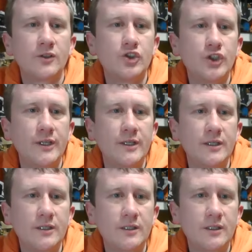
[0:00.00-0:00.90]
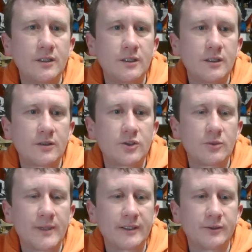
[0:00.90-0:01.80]
G to the
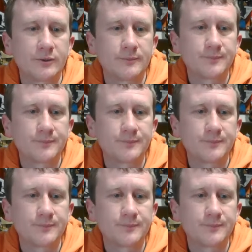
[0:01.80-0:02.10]
mail.